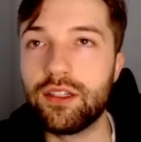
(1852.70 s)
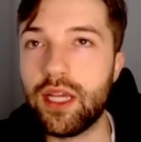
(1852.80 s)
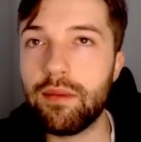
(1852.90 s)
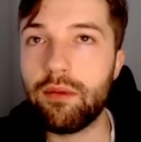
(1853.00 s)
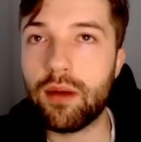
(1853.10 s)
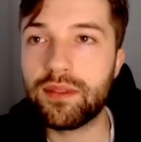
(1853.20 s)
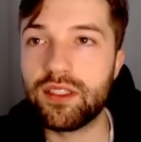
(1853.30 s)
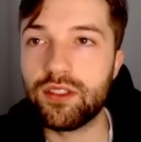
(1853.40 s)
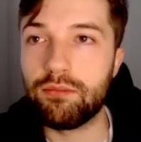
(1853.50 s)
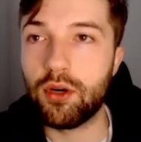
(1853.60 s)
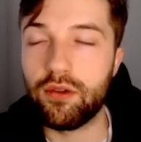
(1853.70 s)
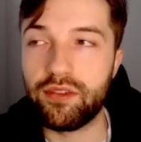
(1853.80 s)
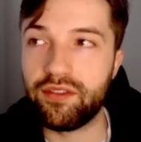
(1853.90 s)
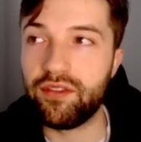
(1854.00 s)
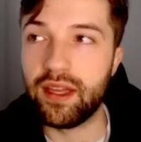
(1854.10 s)
Jamie Robinson's a
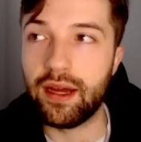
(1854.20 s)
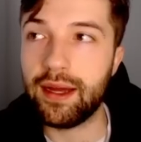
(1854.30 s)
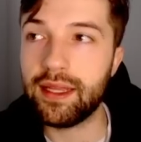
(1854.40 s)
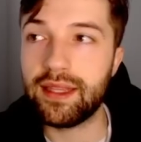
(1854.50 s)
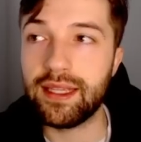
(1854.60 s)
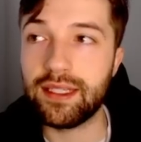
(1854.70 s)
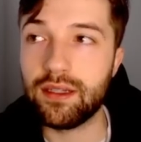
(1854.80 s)
perfect fit. I think he's